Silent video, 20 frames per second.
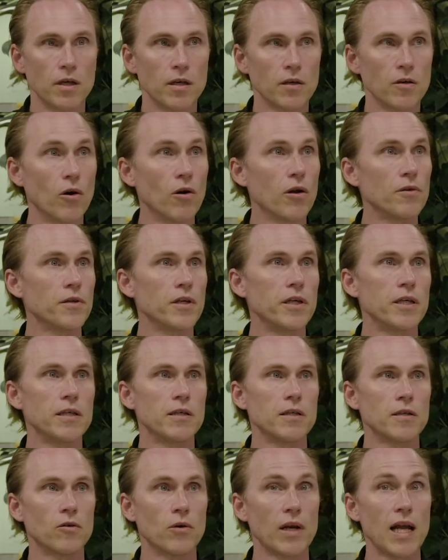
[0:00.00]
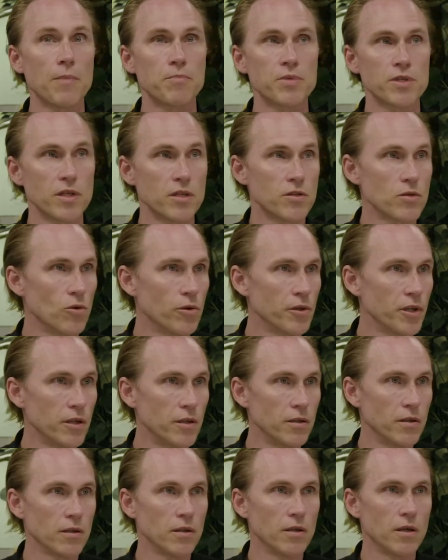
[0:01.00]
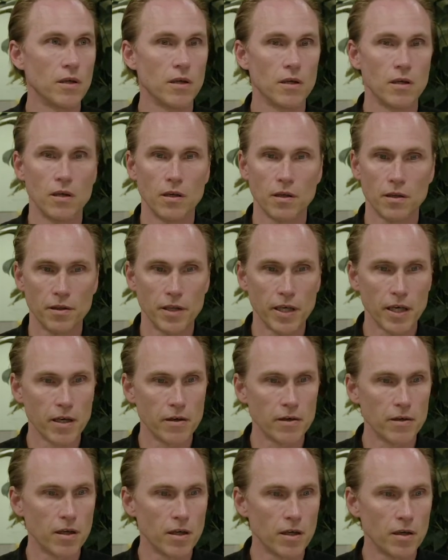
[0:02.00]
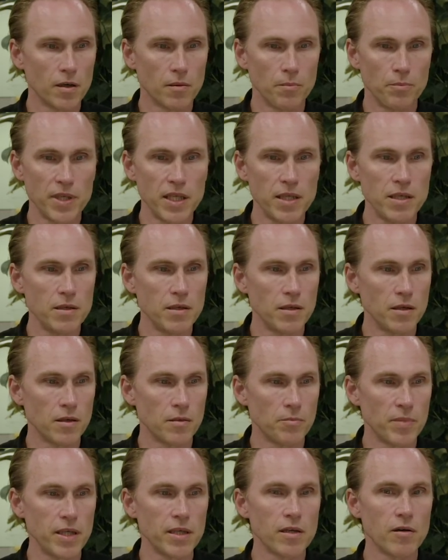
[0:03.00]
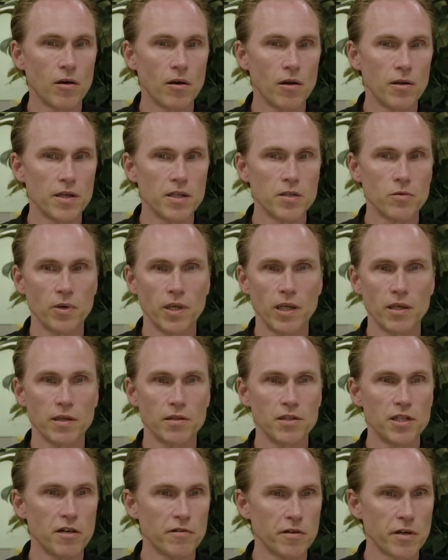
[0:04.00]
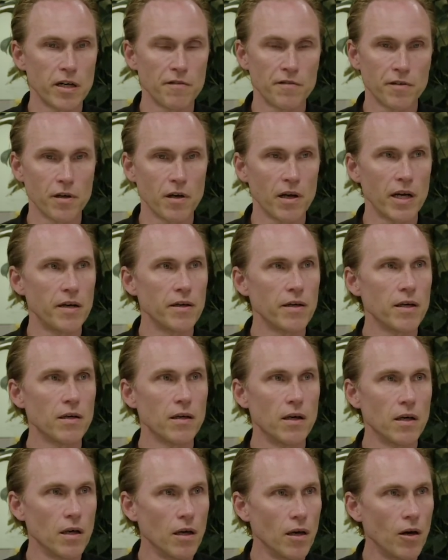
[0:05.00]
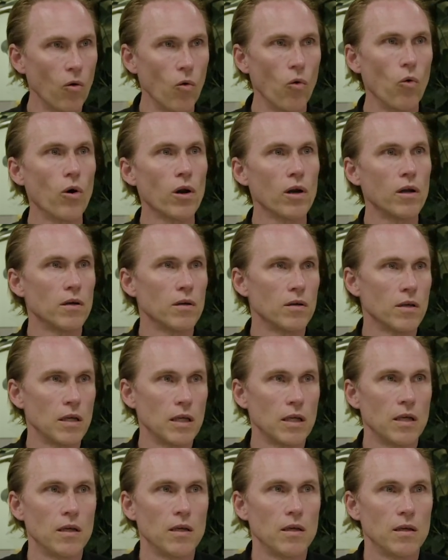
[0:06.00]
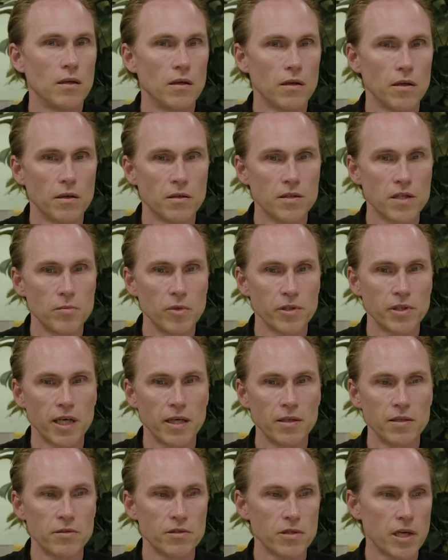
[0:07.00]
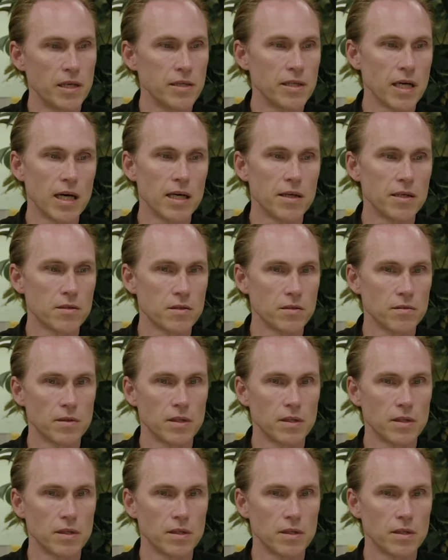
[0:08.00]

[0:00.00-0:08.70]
colony collapse disorder. There are bee colonies within a geographical area all simultaneously dies.